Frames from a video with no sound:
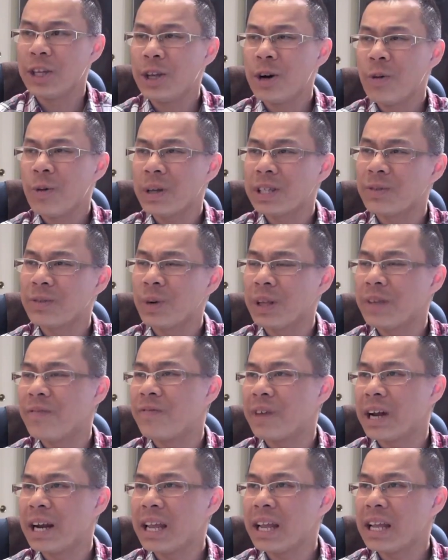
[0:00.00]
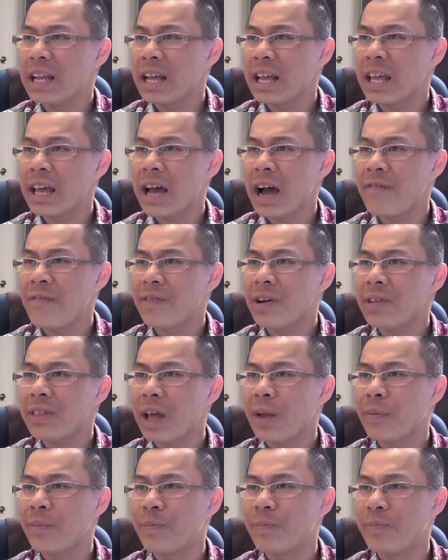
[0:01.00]
You know what's really funny? I felt
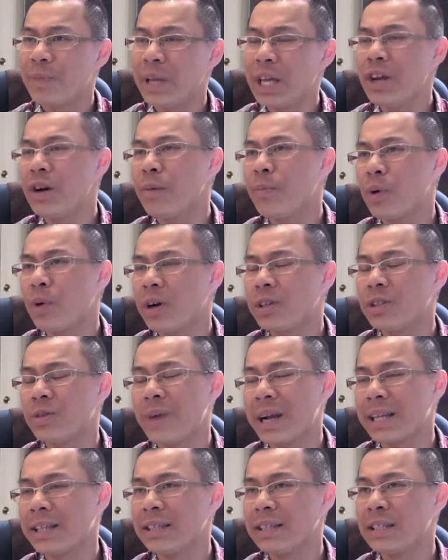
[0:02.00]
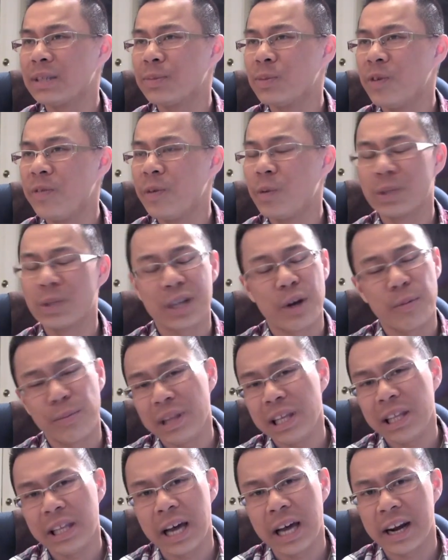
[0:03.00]
that Peter Berg directing this movie was
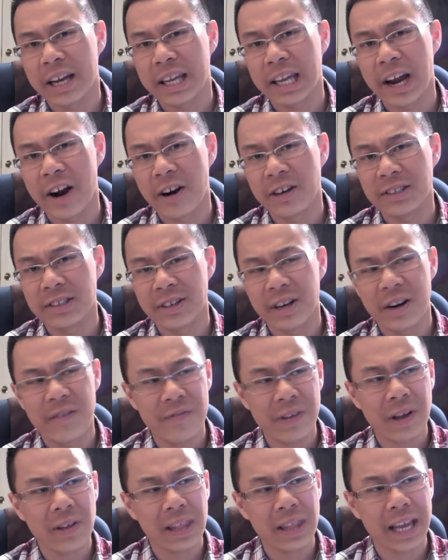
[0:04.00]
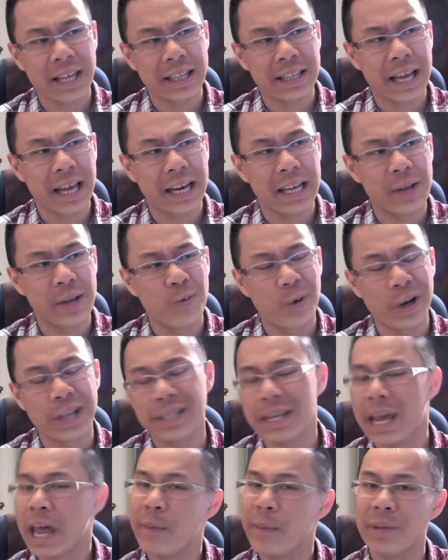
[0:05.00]
completely out of character. It felt like that he
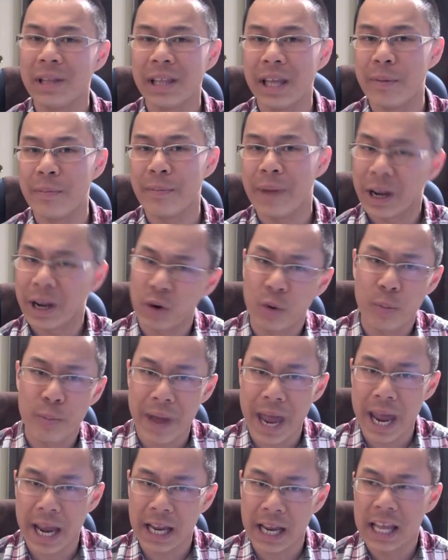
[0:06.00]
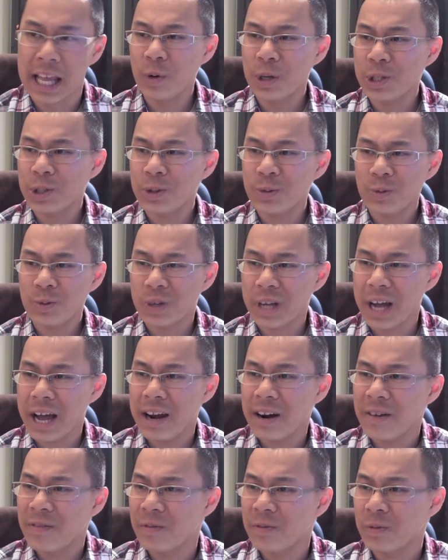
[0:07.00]
wanted to emulate Michael Bay, which
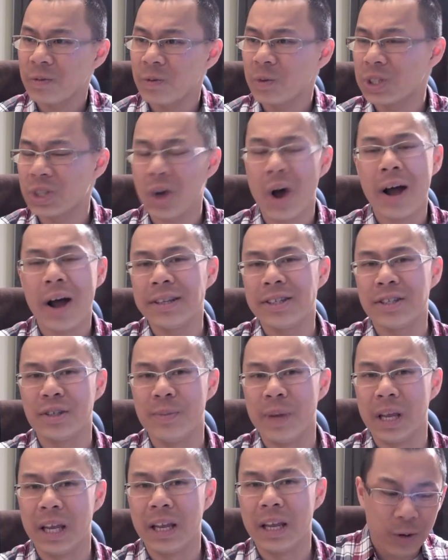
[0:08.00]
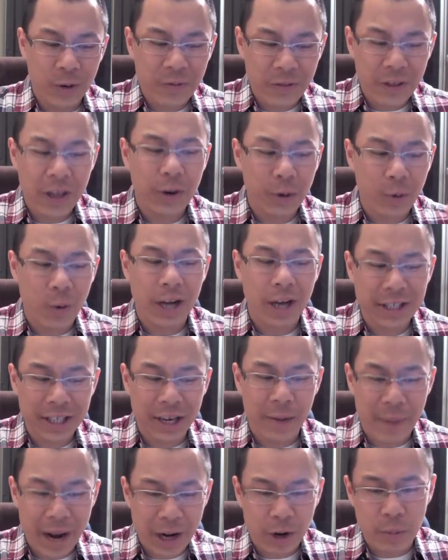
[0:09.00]
kind of was odd to me. You think you're
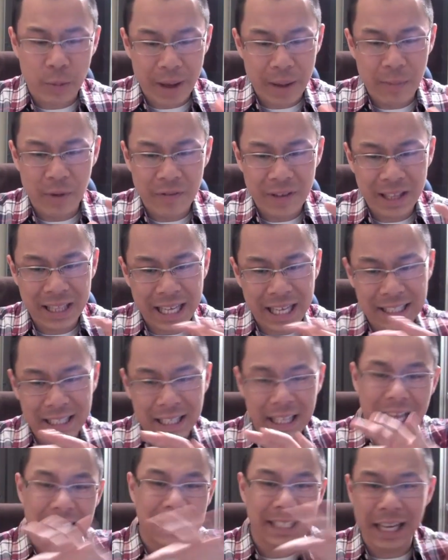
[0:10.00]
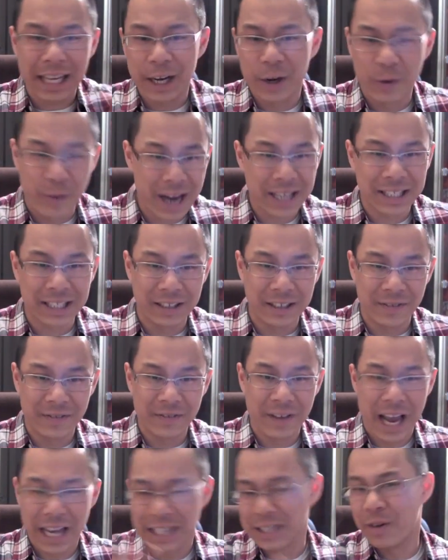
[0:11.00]
watching a Michael Bay movie that's less
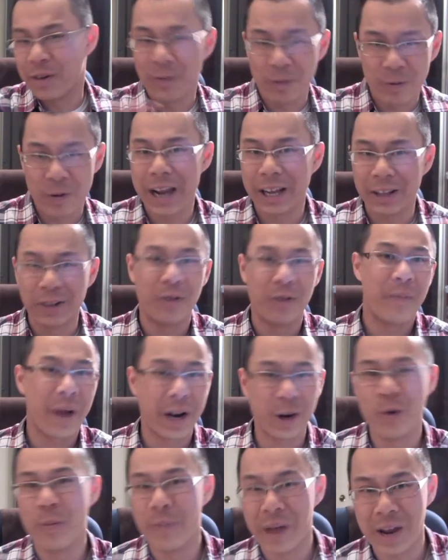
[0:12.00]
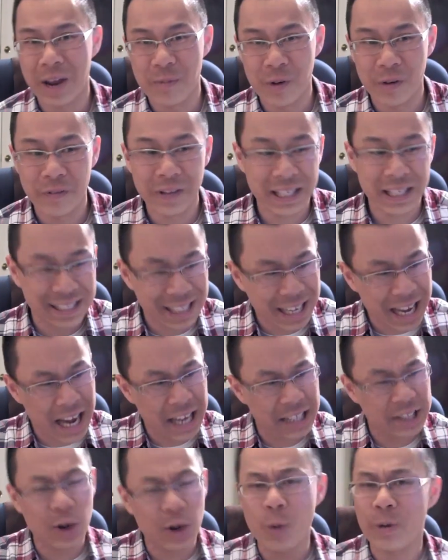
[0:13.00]
aggressive as a regular Michael Bay movie. It's a
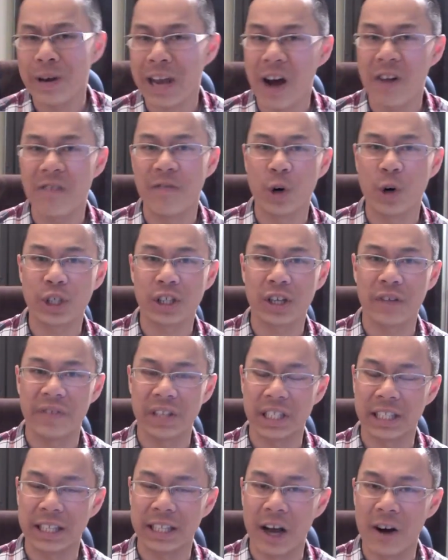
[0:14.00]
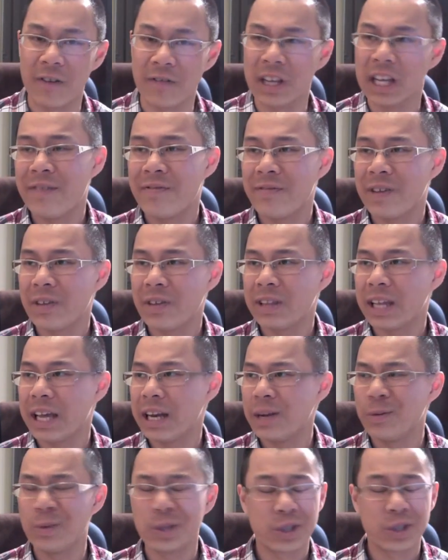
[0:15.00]
kind of toned down version of itself. I felt
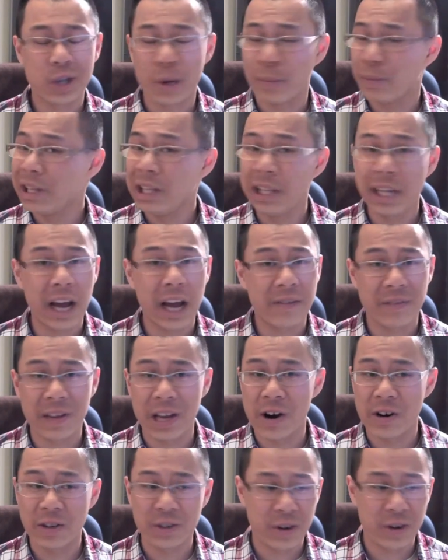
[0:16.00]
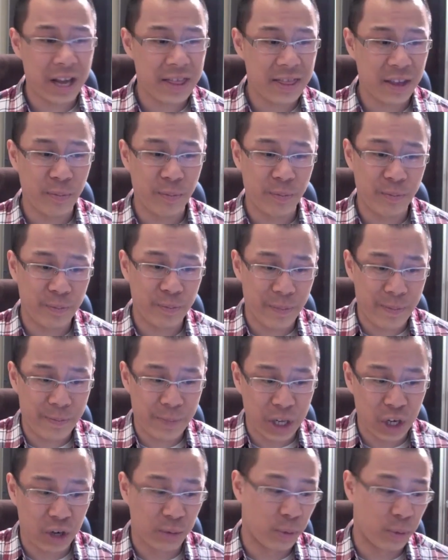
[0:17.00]
that it was completely out of character, and I think
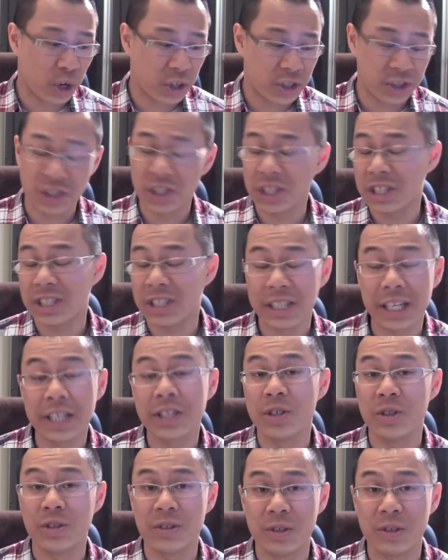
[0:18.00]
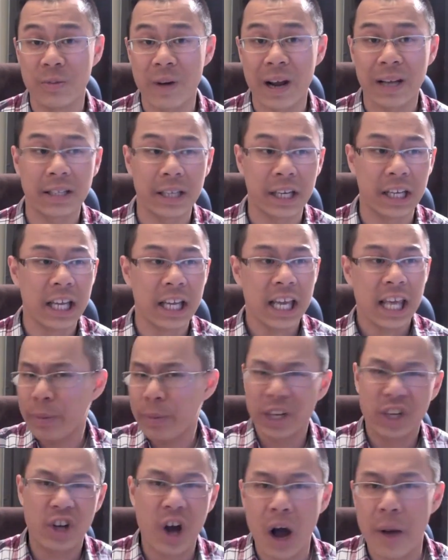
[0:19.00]
Peter Berg should just stick to directing
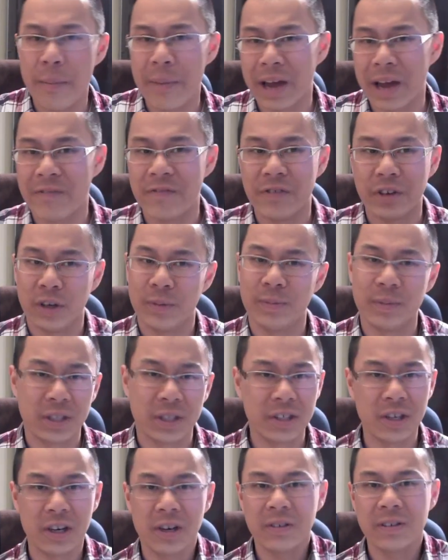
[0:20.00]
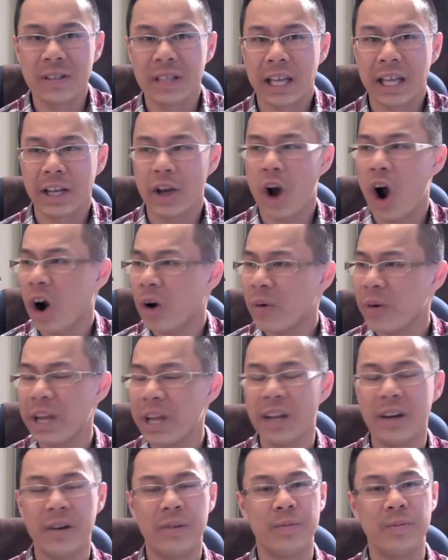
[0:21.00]
urban combat films, you know, like
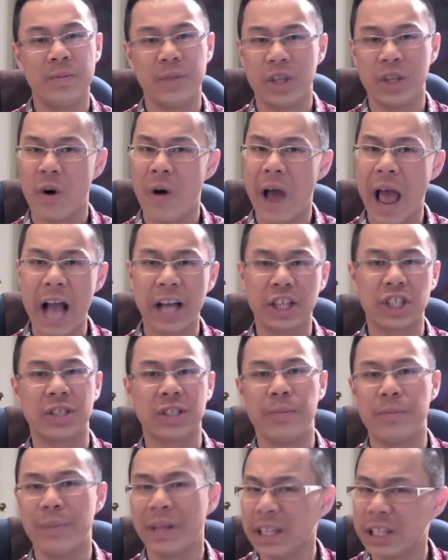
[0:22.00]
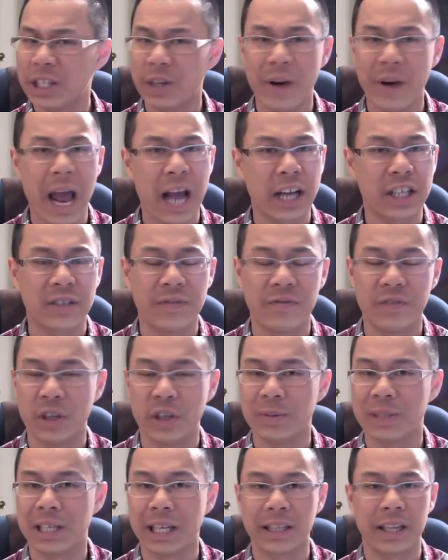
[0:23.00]
R-rated, you know, action, military action
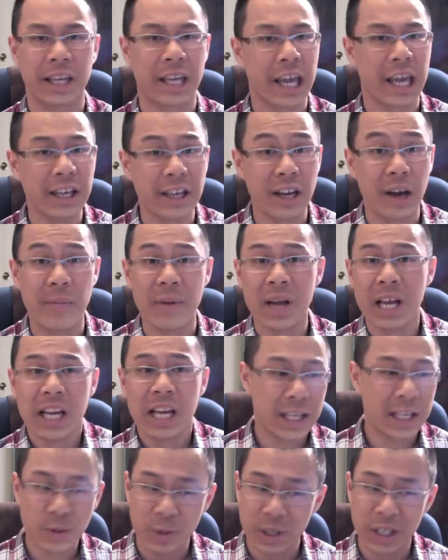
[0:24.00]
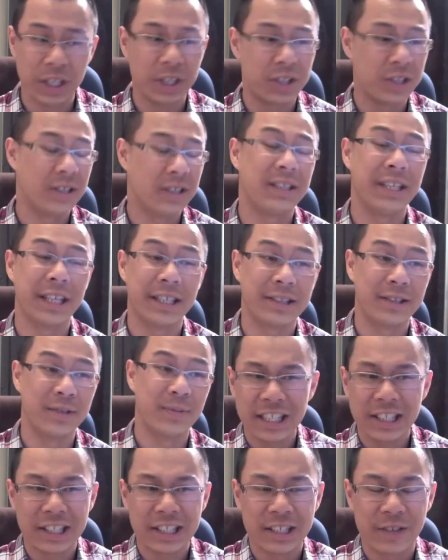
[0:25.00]
films like The Kingdom. That's what he should stick to.
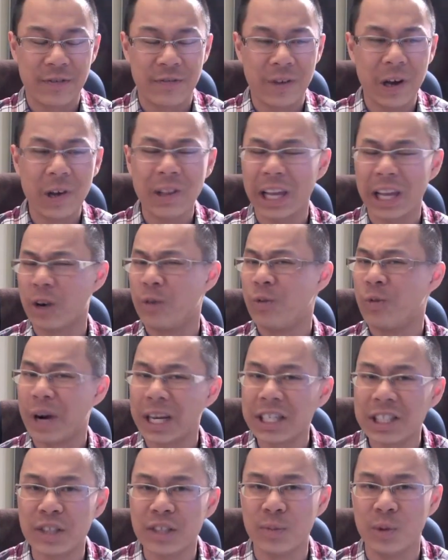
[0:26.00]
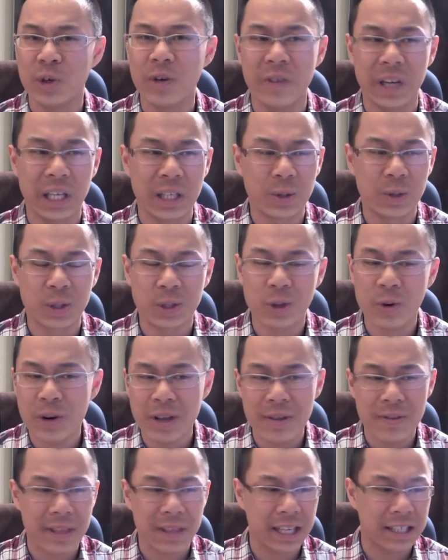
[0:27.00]
It felt like a rushed movie. There were so
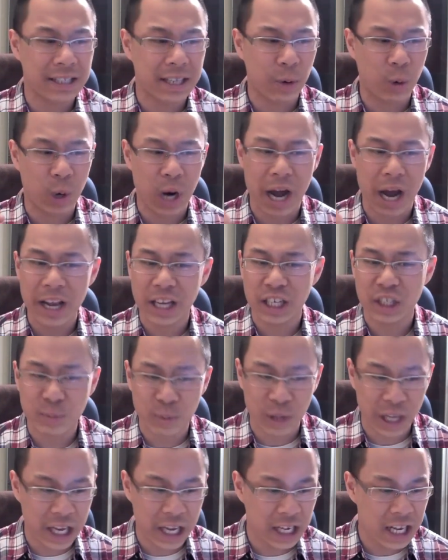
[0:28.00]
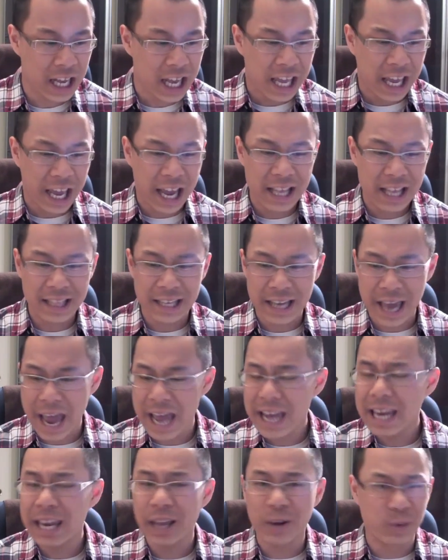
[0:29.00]
many things that were unexplained, and the
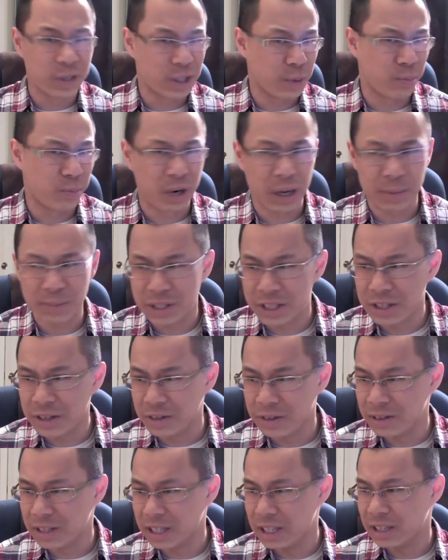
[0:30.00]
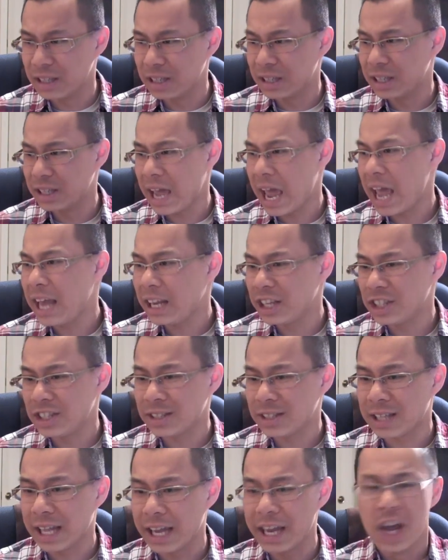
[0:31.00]
ending was abrupt too. The ending
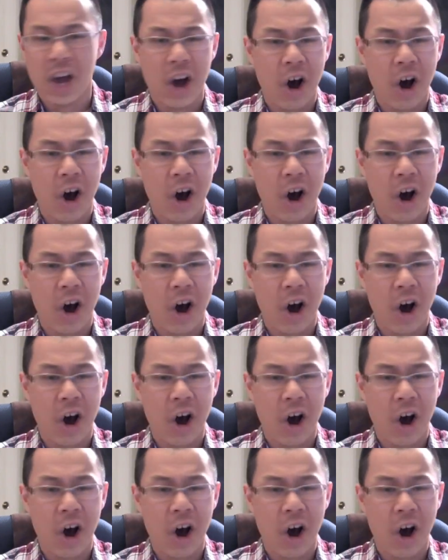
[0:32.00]
just like,